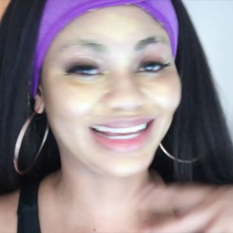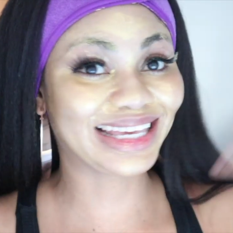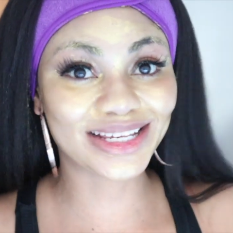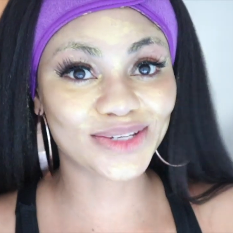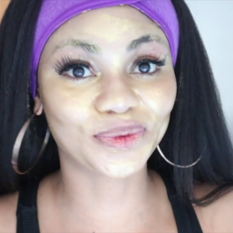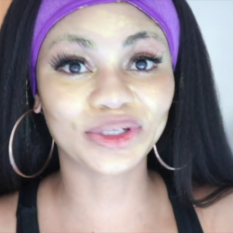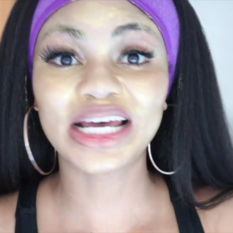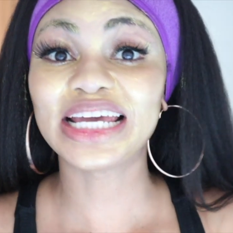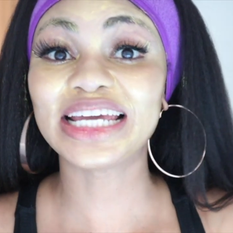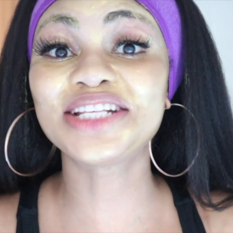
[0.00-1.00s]
guess what?
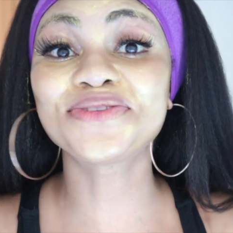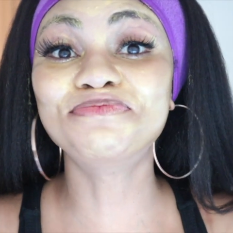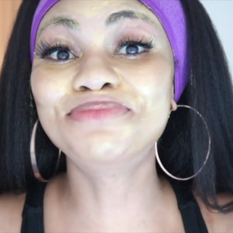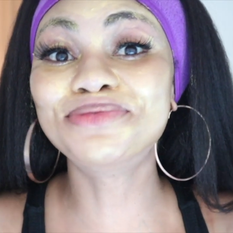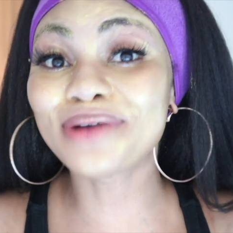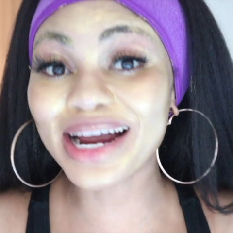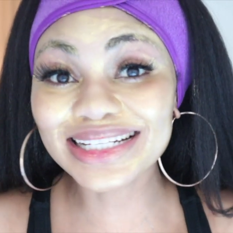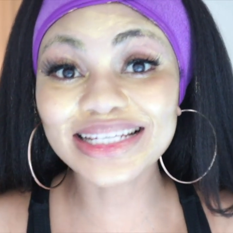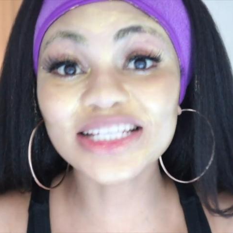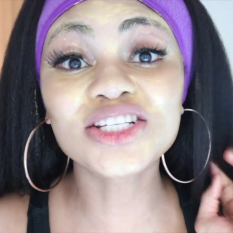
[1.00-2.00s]
It
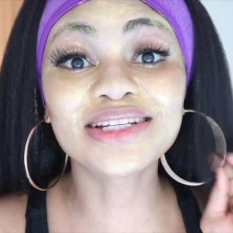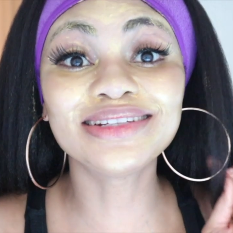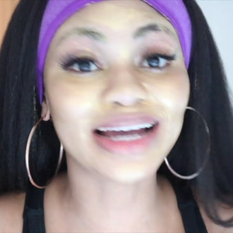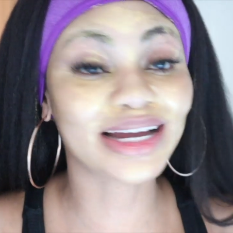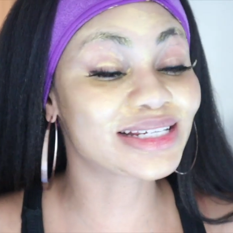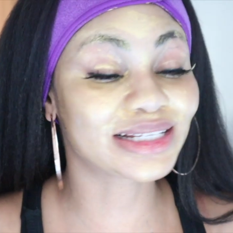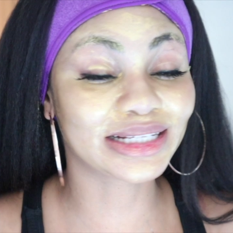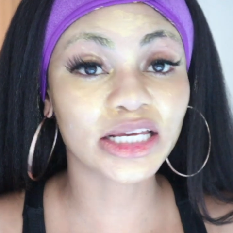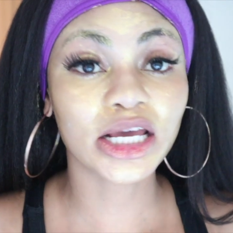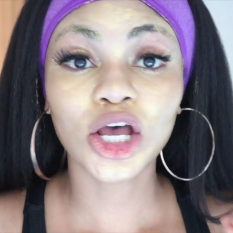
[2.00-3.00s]
brightens
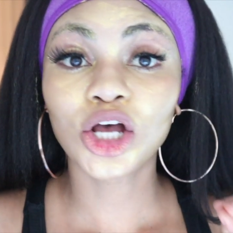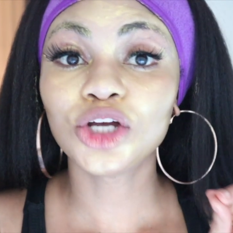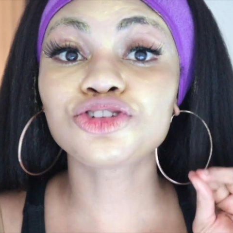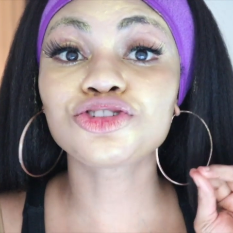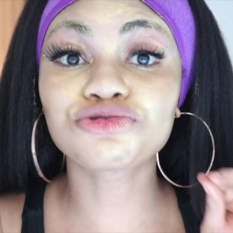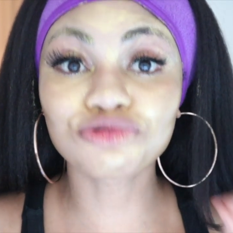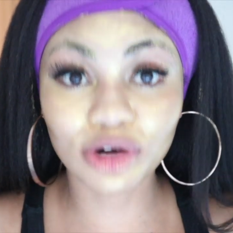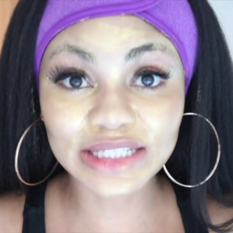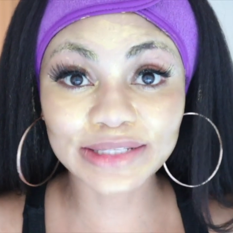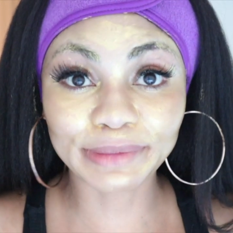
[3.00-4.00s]
nicely.
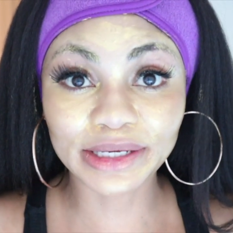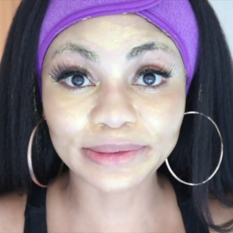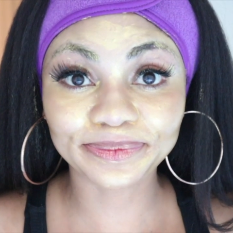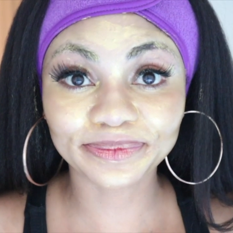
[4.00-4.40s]
Trust me.